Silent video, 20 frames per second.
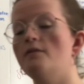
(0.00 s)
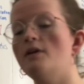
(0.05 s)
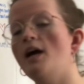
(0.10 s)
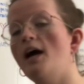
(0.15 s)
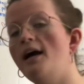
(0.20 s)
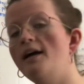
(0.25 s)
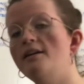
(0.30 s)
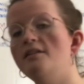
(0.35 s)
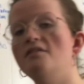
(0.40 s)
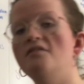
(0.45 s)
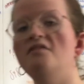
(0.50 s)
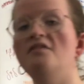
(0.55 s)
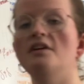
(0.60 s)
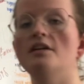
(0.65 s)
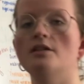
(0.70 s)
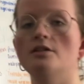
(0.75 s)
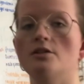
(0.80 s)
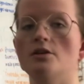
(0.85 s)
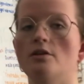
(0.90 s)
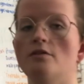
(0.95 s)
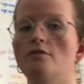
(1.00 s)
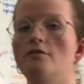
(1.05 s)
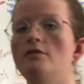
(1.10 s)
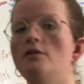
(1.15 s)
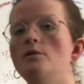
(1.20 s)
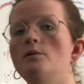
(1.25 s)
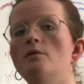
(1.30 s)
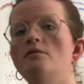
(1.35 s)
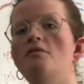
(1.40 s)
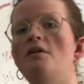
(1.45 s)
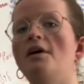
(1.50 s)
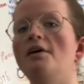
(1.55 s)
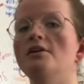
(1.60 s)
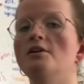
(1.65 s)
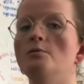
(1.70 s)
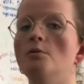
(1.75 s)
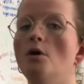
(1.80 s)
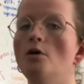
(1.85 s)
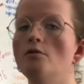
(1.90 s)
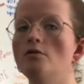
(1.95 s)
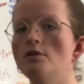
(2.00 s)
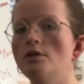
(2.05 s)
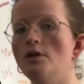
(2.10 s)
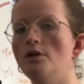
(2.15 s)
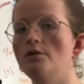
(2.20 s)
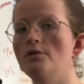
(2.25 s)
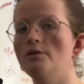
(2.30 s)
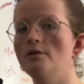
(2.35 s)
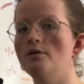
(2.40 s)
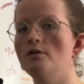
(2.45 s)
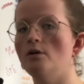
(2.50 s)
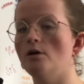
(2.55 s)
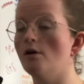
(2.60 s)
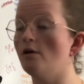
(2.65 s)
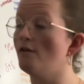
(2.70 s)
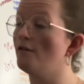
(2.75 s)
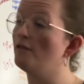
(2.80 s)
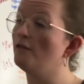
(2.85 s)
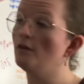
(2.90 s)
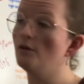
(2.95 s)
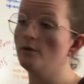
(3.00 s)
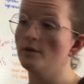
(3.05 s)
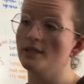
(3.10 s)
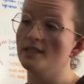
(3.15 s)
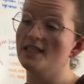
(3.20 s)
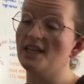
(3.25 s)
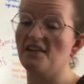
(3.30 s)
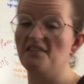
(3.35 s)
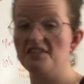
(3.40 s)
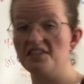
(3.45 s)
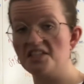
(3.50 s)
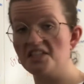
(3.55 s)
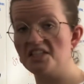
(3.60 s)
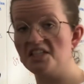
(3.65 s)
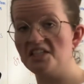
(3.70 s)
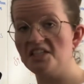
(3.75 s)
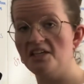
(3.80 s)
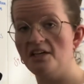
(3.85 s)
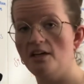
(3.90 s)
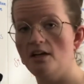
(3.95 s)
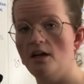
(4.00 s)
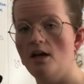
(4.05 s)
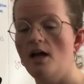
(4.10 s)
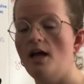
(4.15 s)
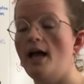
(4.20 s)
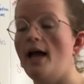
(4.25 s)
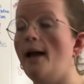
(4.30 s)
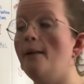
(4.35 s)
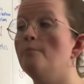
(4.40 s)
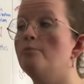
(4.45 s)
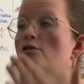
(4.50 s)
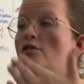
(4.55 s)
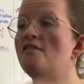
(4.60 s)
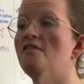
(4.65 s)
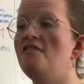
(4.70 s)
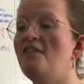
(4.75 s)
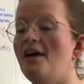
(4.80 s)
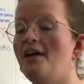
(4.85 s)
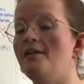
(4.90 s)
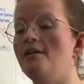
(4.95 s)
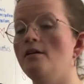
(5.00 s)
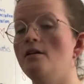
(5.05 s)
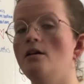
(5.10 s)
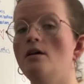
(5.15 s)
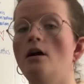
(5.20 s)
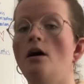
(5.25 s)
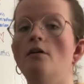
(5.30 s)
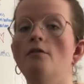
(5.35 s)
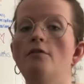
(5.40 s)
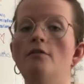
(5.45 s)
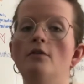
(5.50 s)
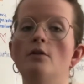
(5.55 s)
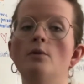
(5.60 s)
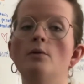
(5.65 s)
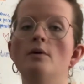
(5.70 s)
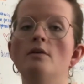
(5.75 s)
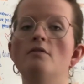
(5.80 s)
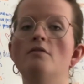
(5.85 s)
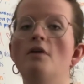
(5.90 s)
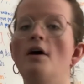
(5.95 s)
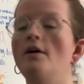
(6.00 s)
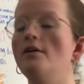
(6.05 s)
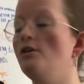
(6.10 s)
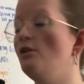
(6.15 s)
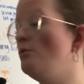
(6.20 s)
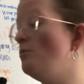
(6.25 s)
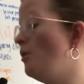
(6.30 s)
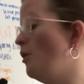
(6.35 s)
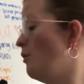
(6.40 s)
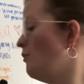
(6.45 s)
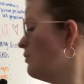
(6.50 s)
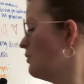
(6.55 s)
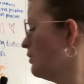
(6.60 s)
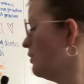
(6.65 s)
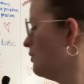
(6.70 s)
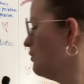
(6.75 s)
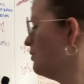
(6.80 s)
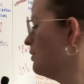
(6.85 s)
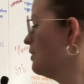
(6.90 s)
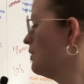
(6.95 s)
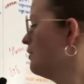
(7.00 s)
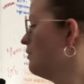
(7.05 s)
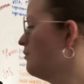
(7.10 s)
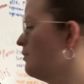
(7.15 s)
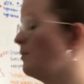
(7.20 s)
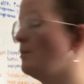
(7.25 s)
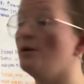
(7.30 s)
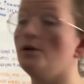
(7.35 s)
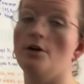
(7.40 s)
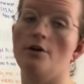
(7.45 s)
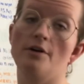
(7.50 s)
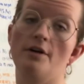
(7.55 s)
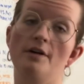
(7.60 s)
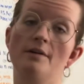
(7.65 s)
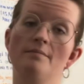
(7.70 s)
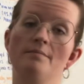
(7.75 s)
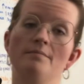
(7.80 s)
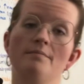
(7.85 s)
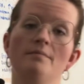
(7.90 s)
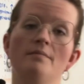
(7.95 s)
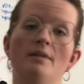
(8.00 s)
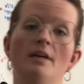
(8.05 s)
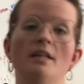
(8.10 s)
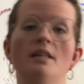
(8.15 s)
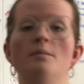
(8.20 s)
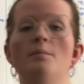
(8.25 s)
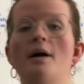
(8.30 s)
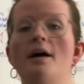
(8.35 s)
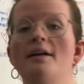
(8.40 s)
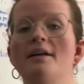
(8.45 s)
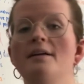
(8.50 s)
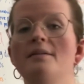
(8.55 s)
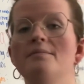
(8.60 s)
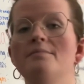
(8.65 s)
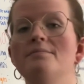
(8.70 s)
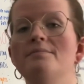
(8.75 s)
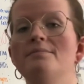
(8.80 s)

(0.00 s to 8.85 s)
kind of fix our fluid volume overload or our fluid deficit, and prevent a fluid volume overload from occurring in the body.